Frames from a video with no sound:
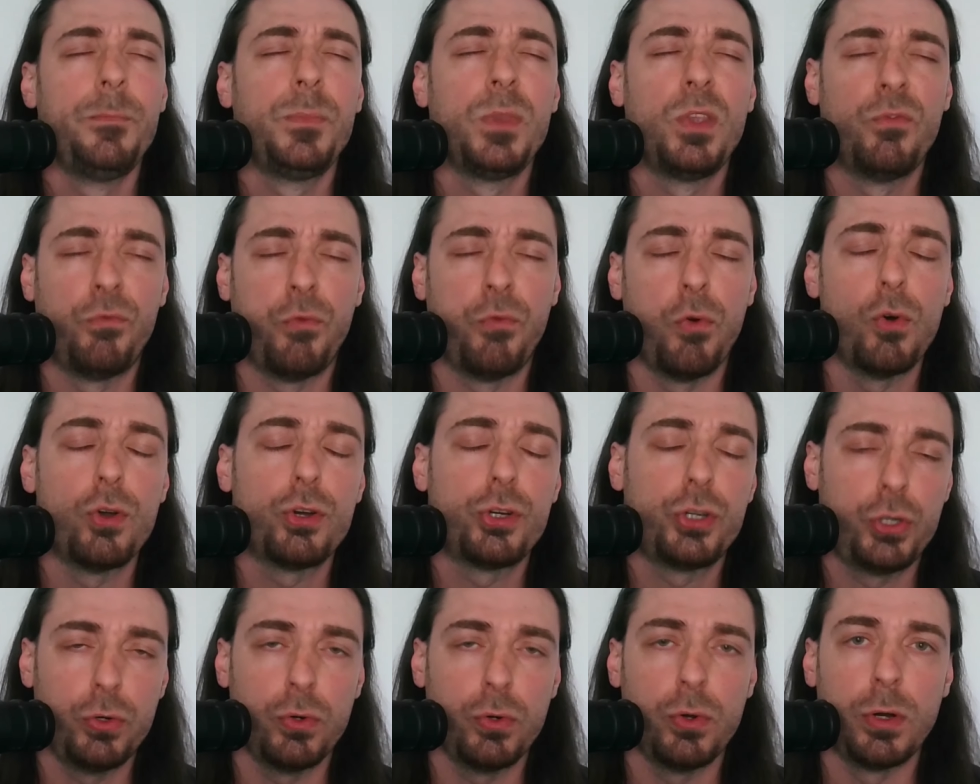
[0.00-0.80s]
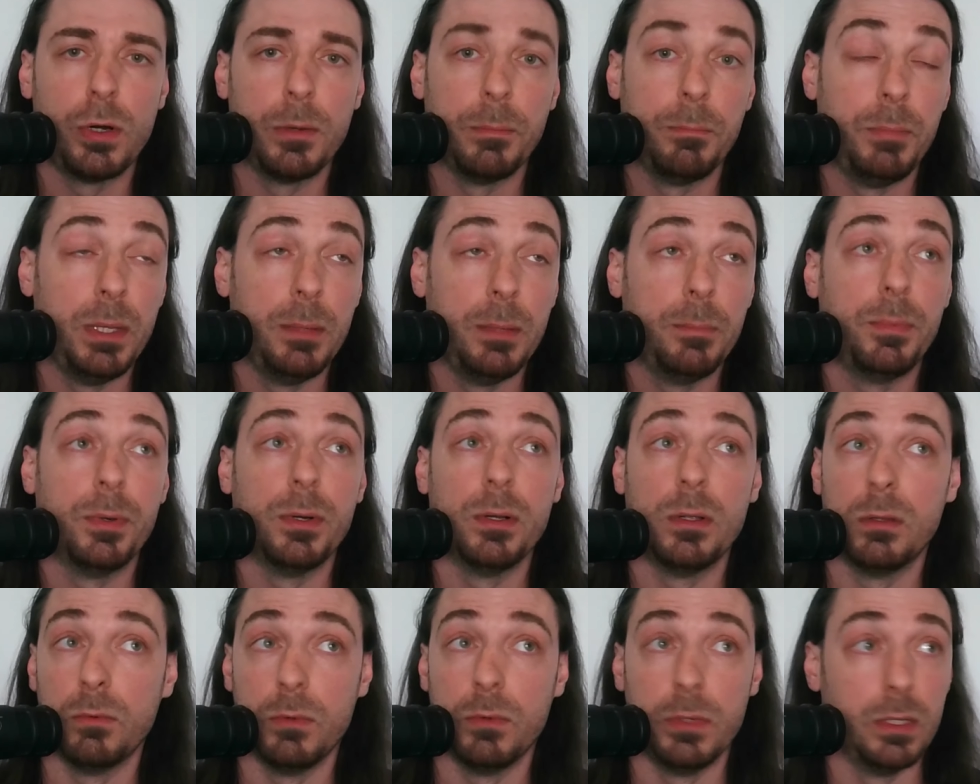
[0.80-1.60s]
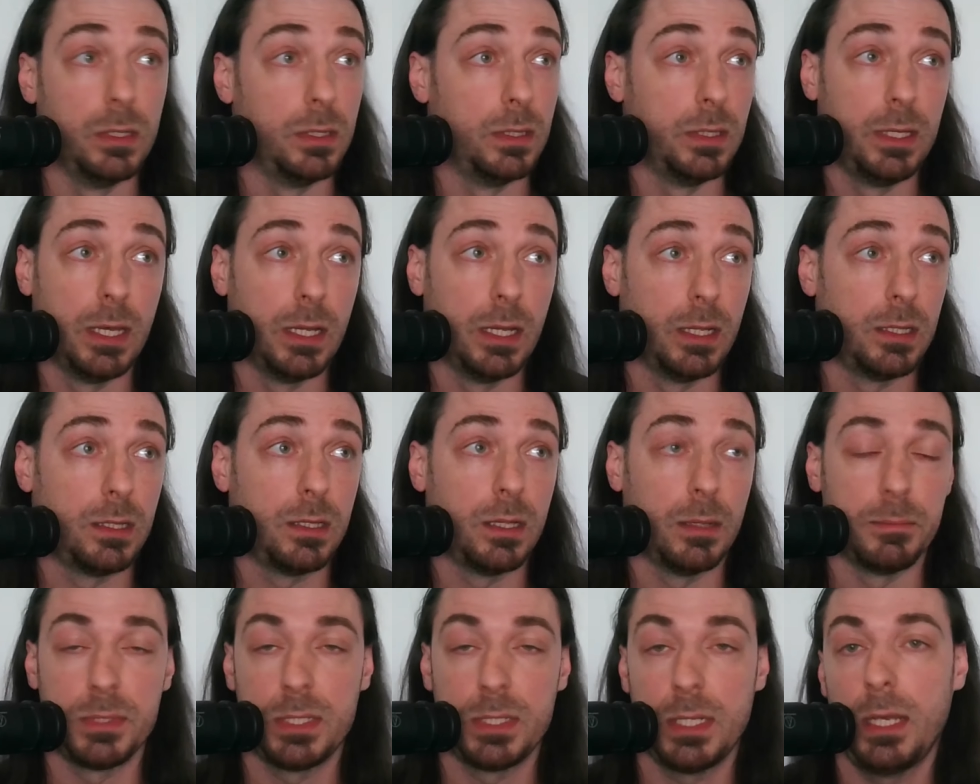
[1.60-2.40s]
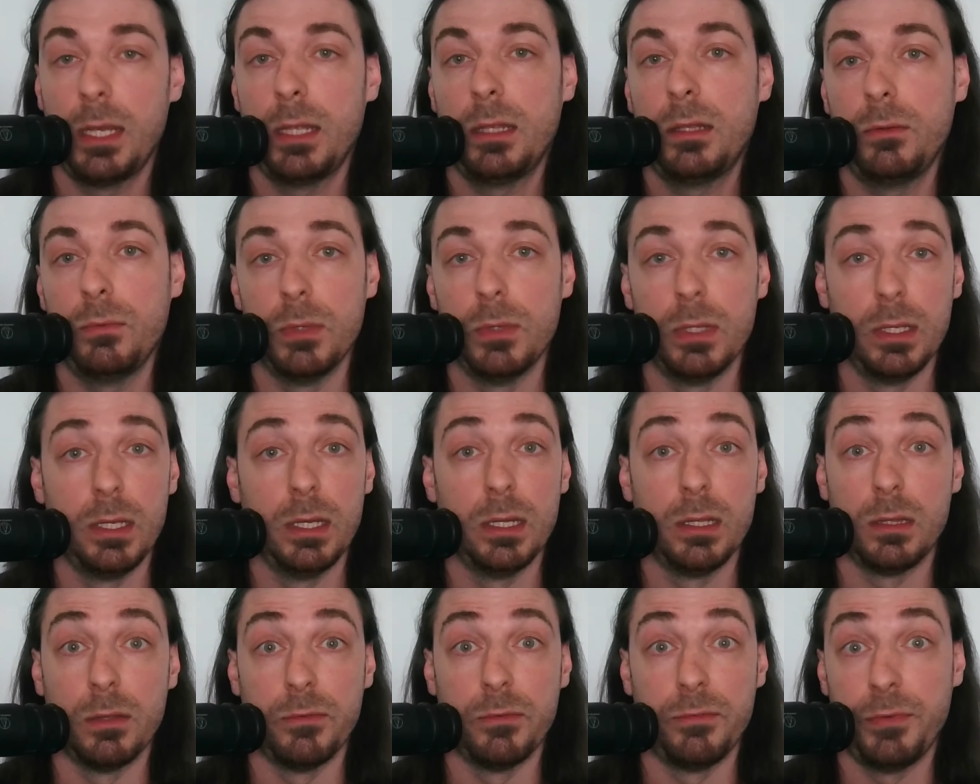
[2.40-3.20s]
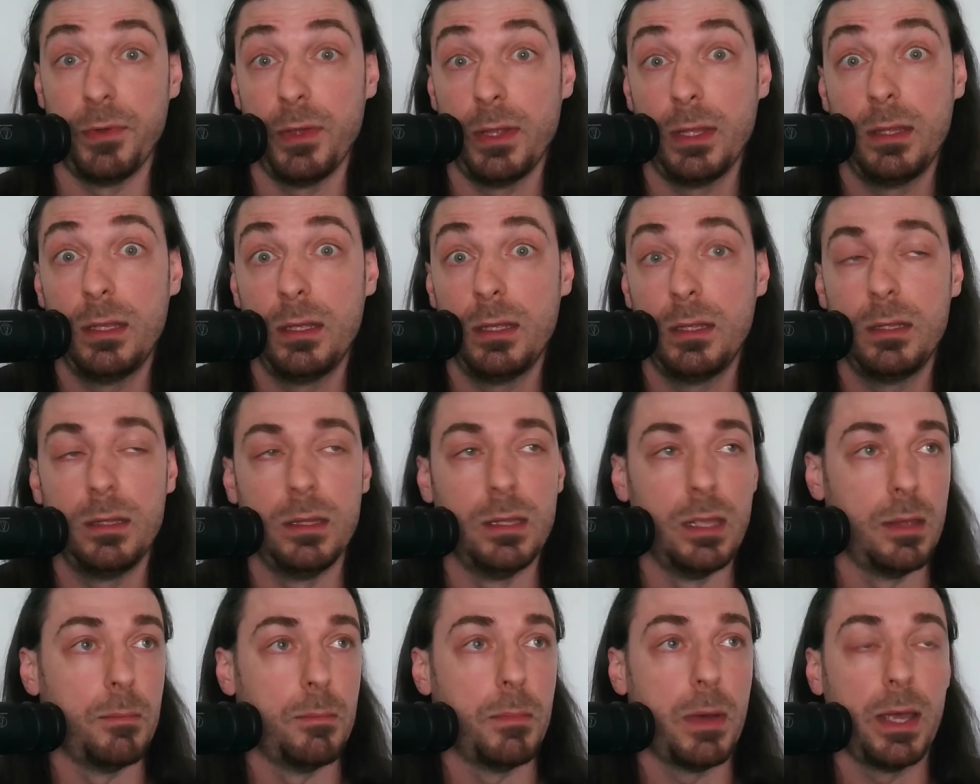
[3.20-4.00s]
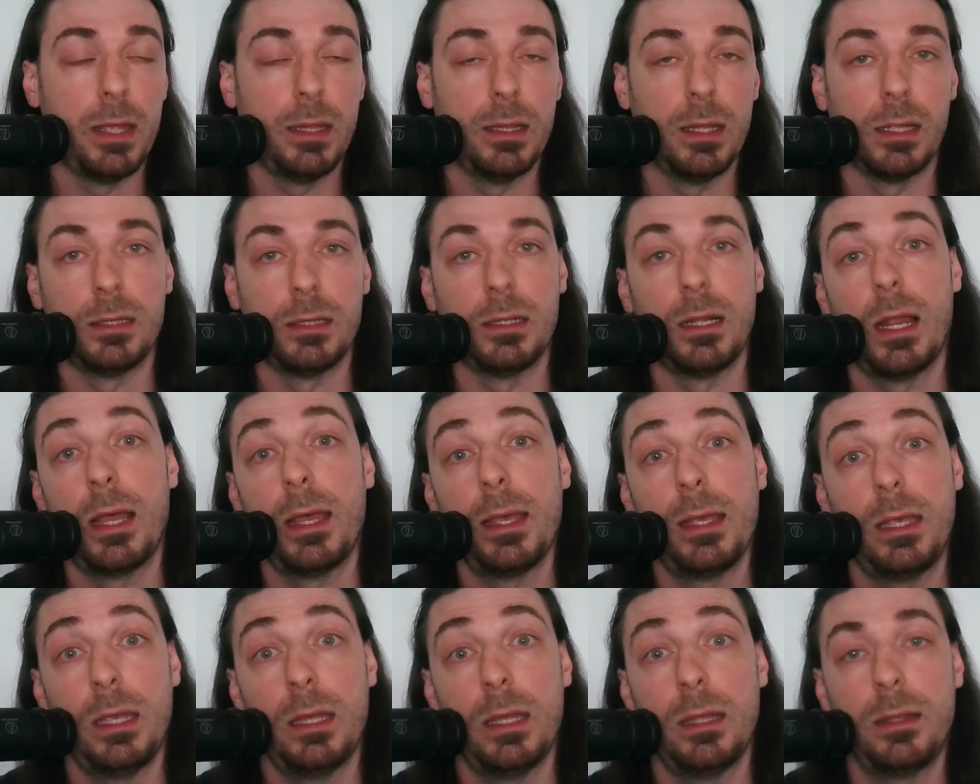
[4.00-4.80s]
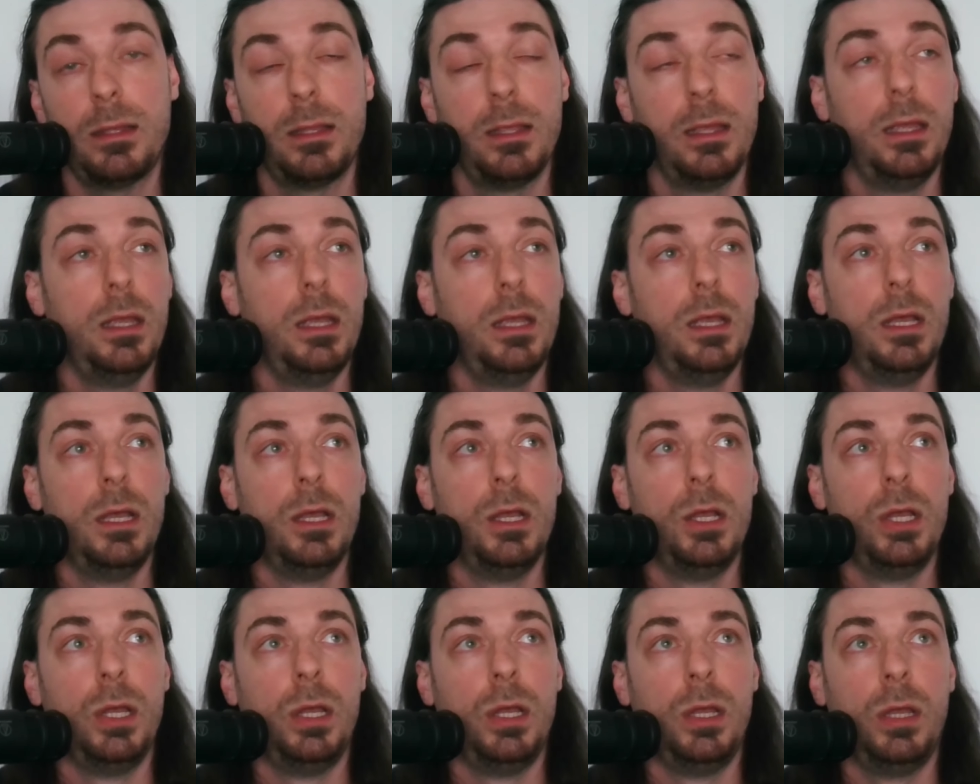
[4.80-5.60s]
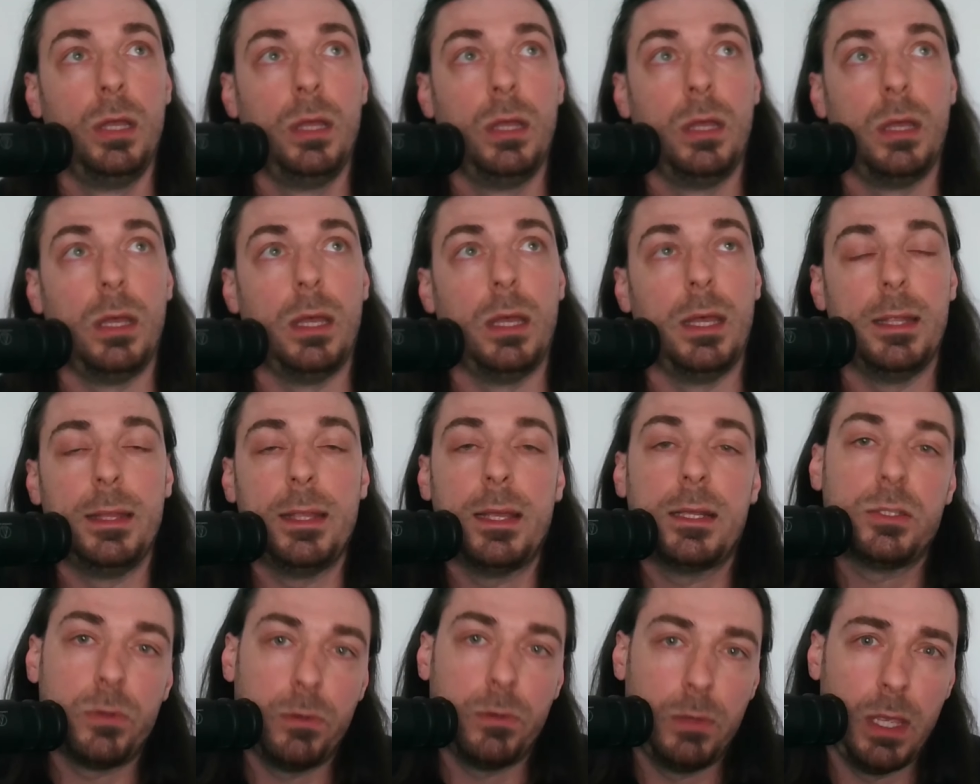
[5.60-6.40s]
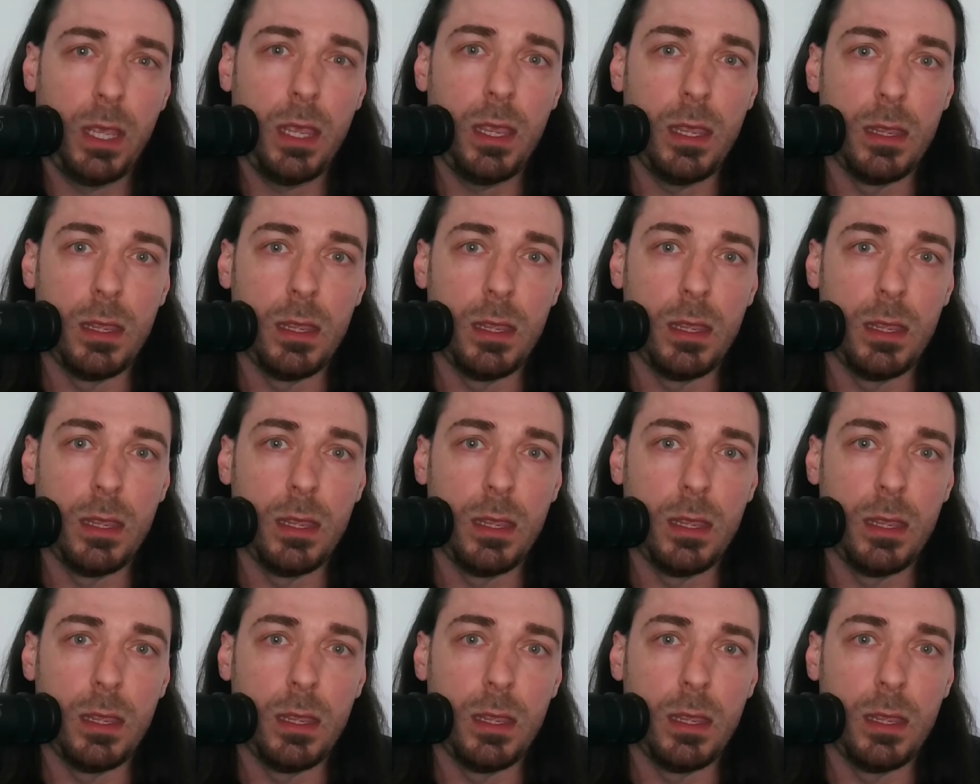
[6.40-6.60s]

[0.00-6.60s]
for sure people will get upset, will get offended, they might not like it. And that's okay,